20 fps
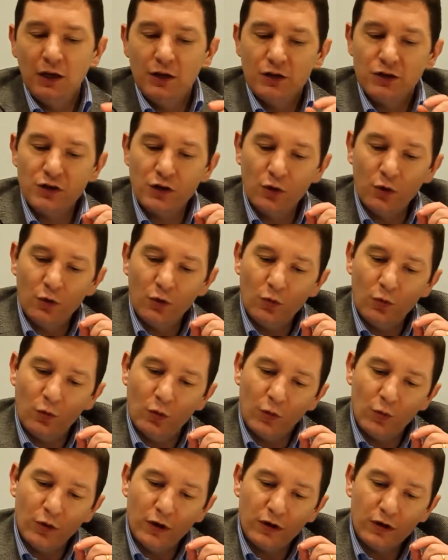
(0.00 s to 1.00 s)
So
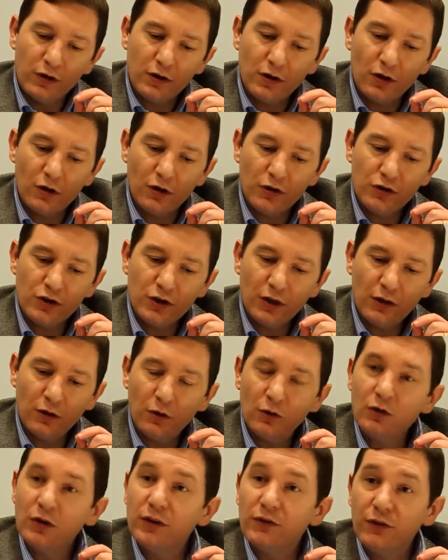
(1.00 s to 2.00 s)
what we're encouraging
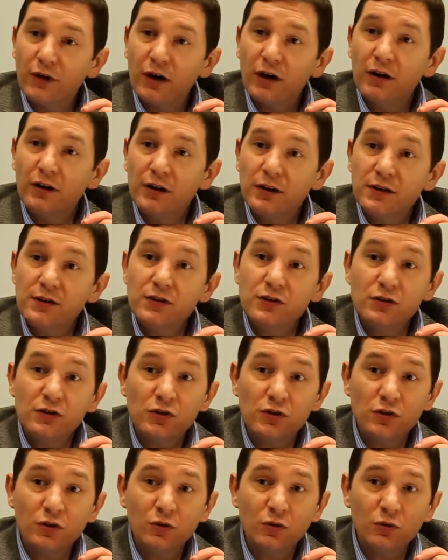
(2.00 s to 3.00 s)
local authorities to
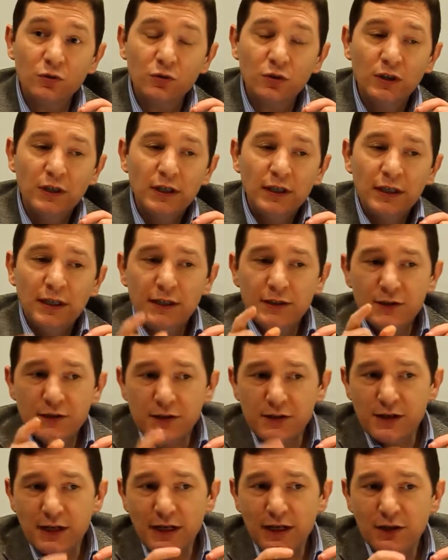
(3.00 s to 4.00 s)
do is
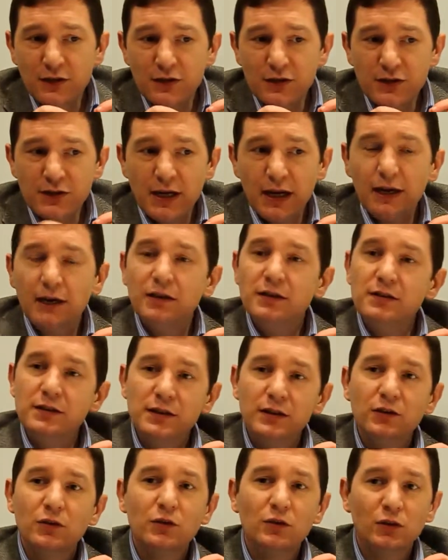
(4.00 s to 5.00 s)
to say to
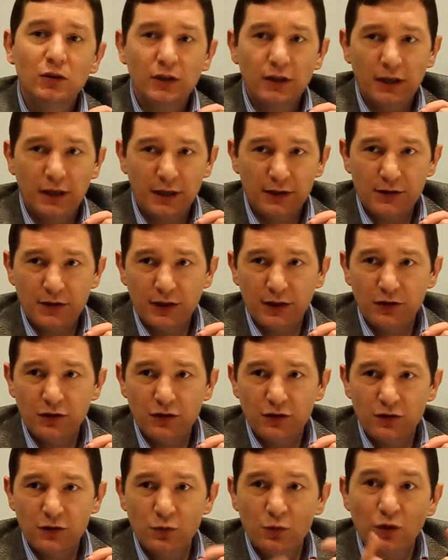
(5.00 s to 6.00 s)
second-tier
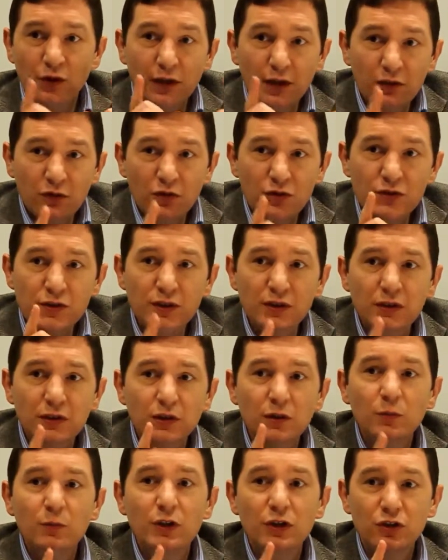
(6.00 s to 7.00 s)
organizations, we're interested
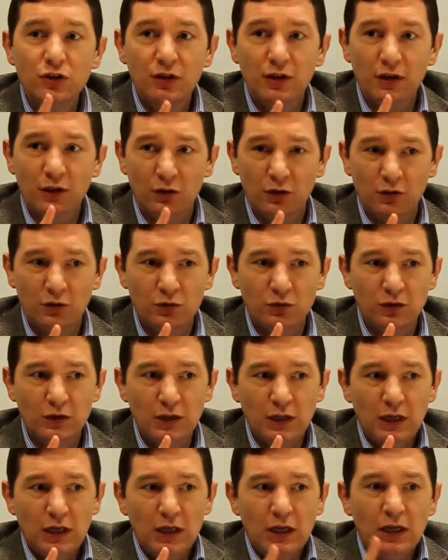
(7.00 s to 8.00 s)
in commissioning you,
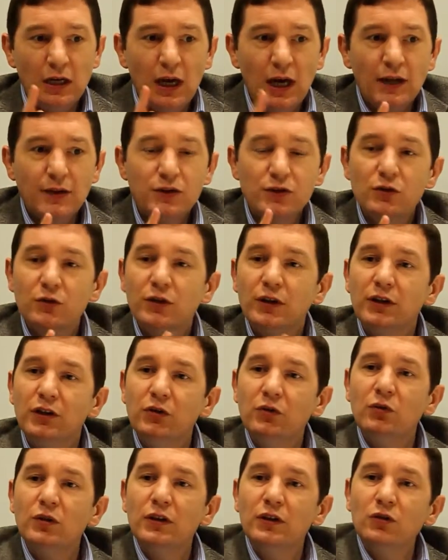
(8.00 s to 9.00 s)
not so that
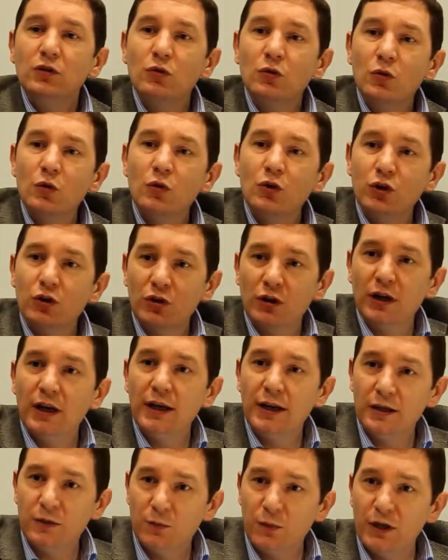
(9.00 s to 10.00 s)
you can grow your
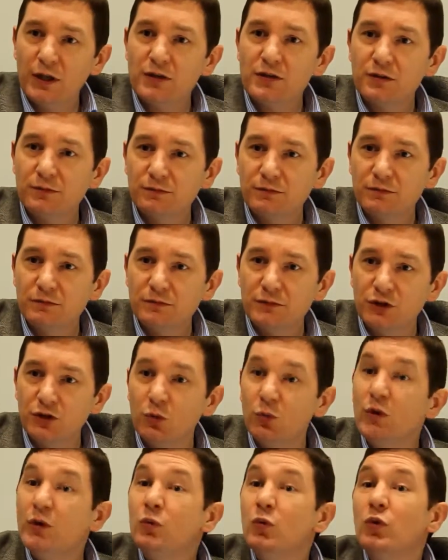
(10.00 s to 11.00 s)
client base.
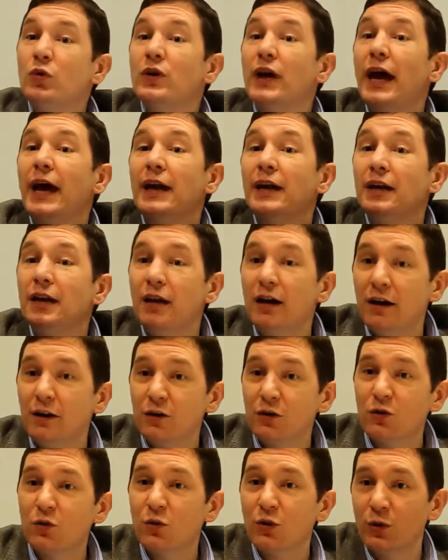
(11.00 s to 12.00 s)
So we won't any
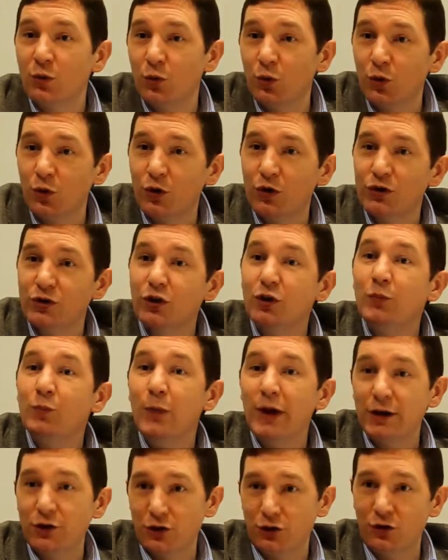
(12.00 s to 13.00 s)
longer reward or
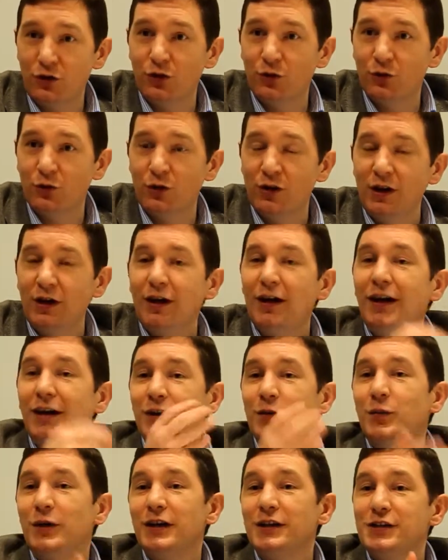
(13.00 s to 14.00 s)
measure you
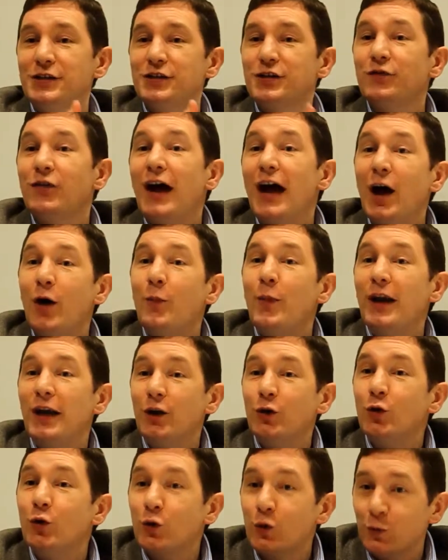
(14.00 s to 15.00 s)
on the basis of how
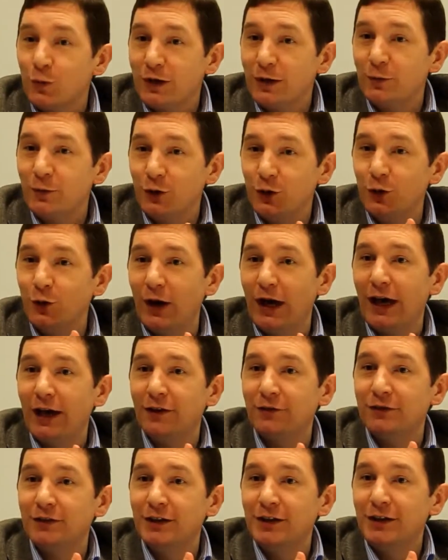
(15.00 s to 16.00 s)
many older people you
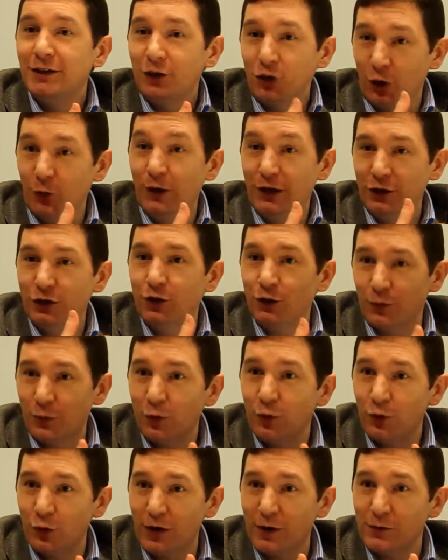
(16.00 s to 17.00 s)
have coming to your
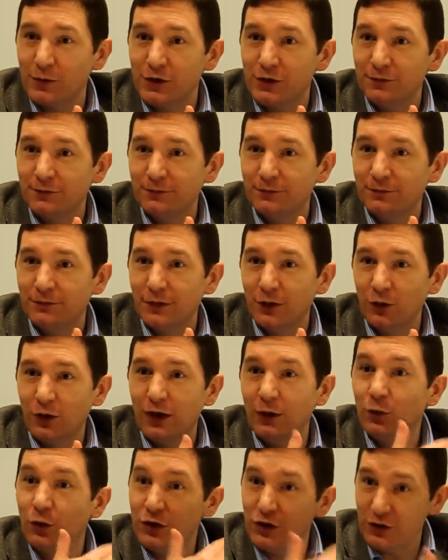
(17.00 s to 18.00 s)
programs,
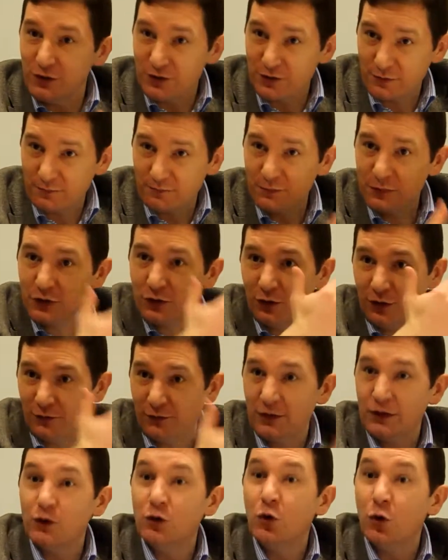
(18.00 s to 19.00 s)
okay, which is sort
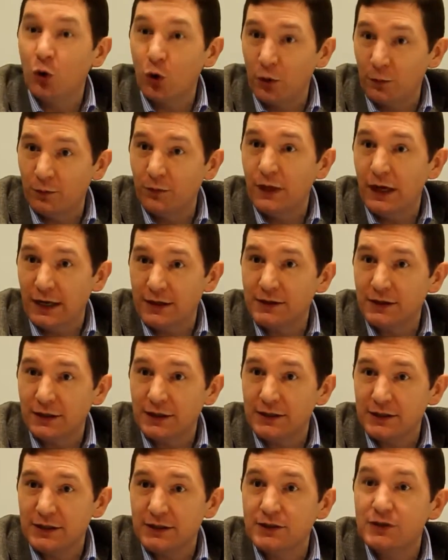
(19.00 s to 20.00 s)
of the norm as it
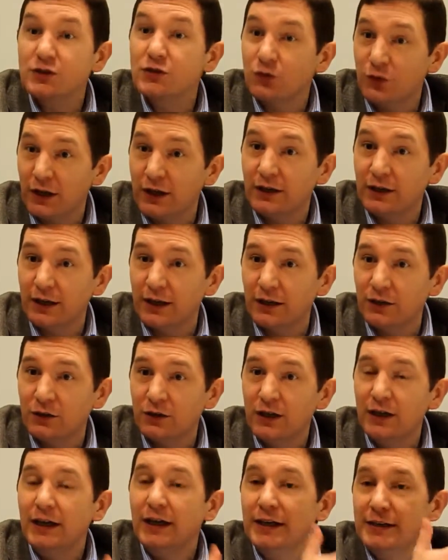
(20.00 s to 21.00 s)
exists right now.
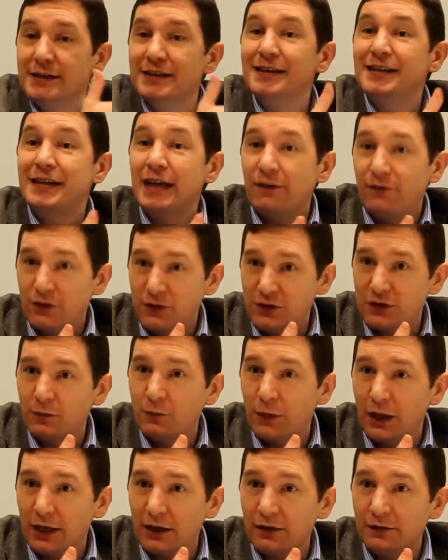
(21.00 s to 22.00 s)
It's the deficit
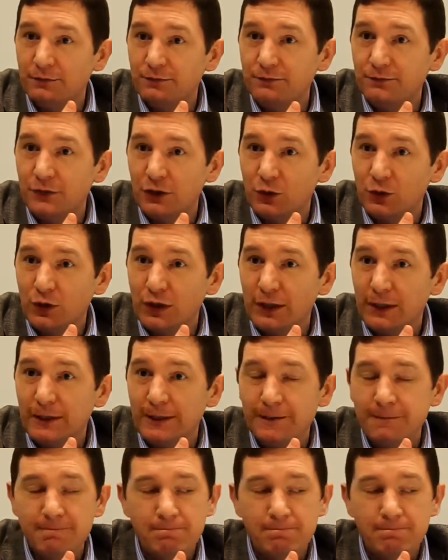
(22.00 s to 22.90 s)
model, okay.